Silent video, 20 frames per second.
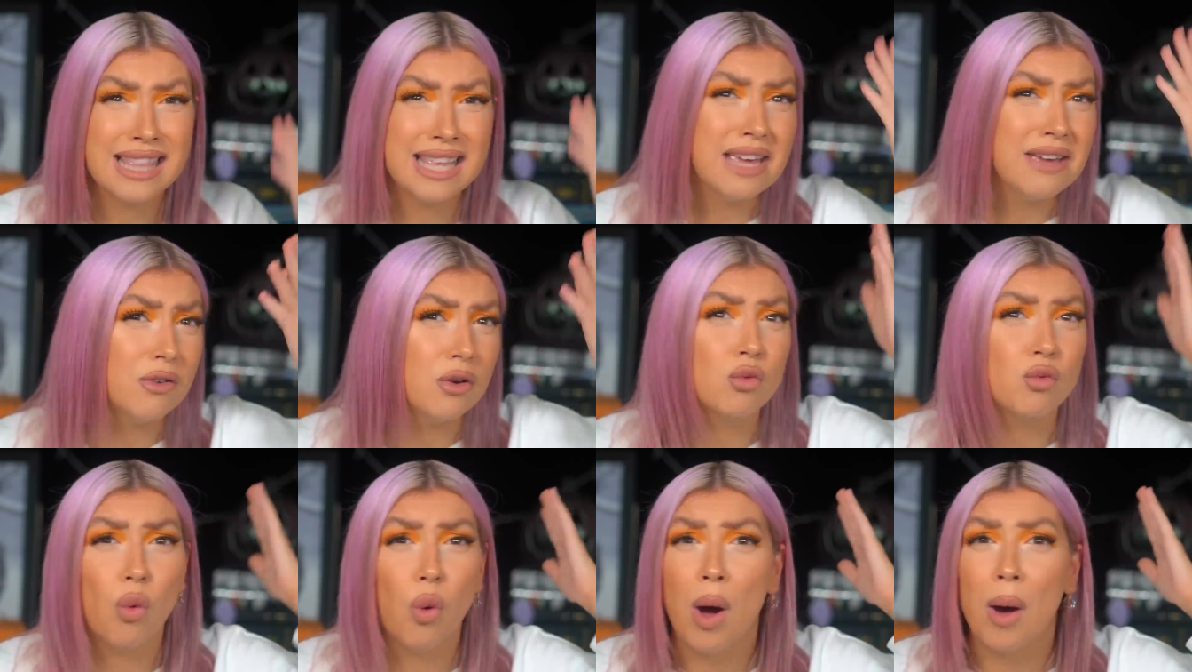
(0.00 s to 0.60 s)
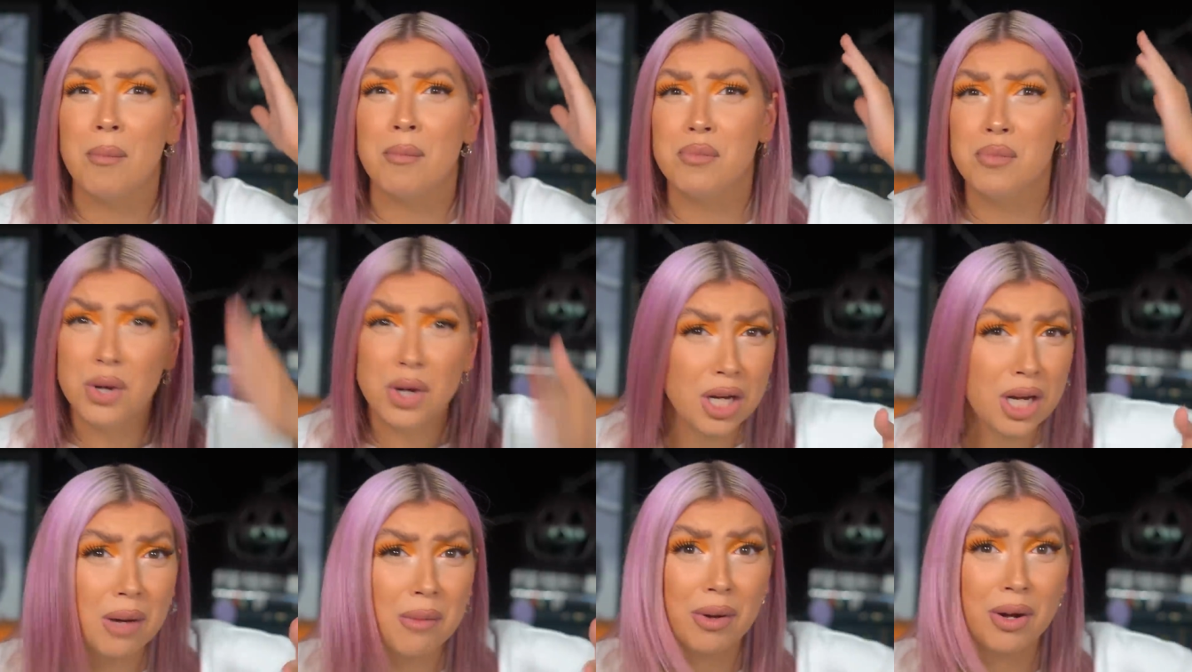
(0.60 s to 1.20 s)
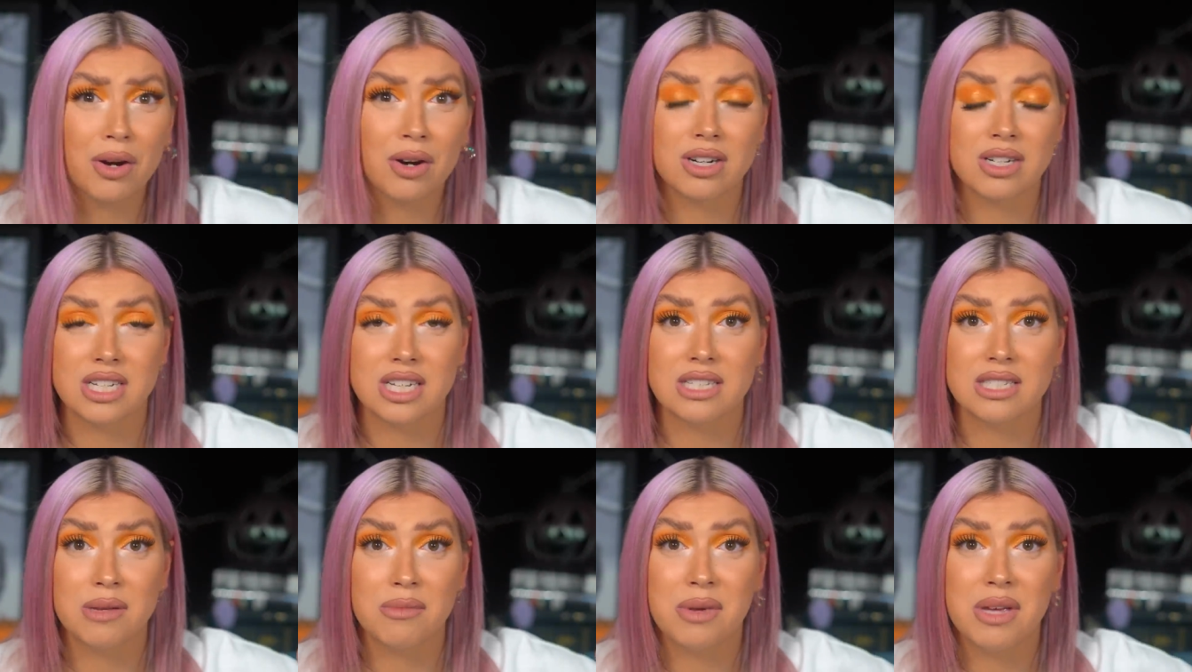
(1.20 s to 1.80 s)
They even wrote a book about her
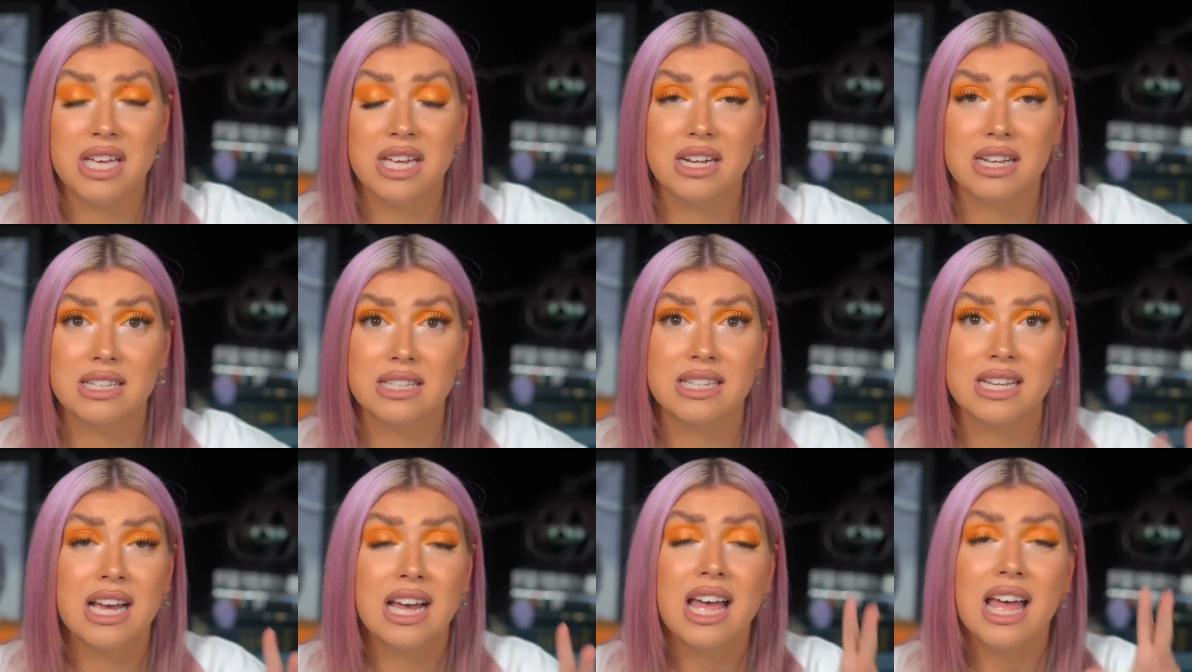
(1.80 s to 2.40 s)
disappearance,